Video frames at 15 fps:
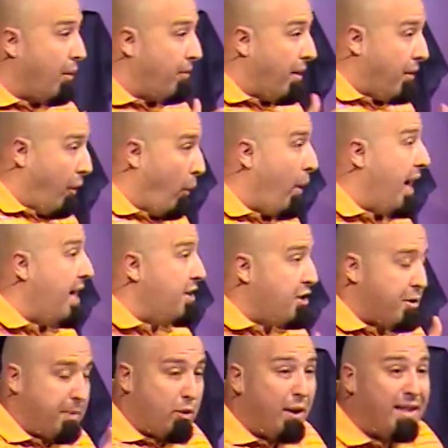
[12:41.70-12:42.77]
the, the range is
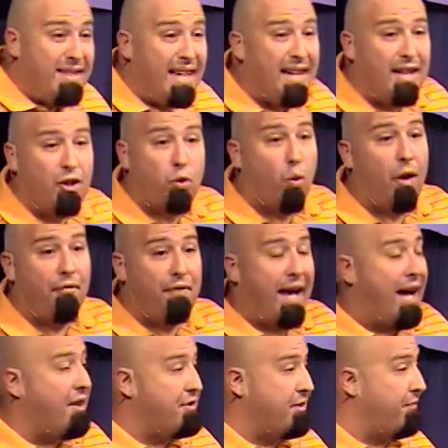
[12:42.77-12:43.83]
between 10 and
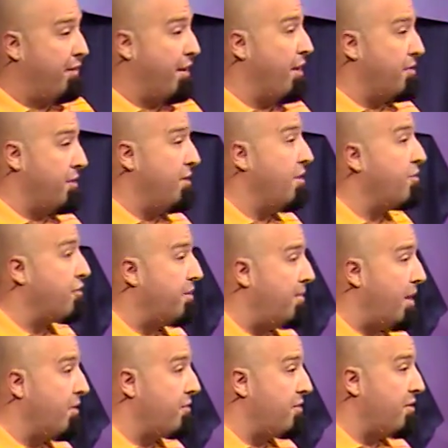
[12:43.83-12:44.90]
12,000 for those who use the
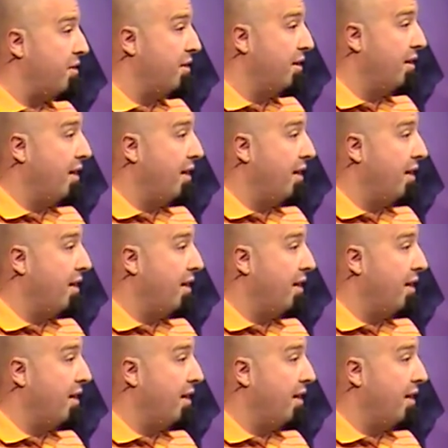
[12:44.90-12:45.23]
most.